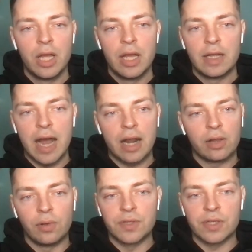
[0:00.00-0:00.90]
Got to
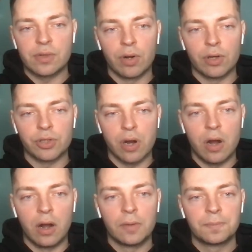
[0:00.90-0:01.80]
close this quarter
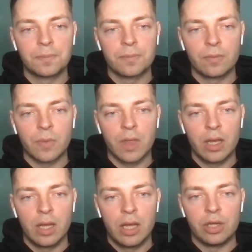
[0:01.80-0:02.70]
strong.
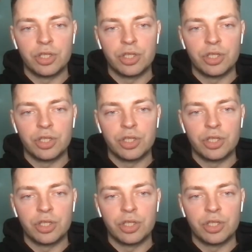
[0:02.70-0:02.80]
Good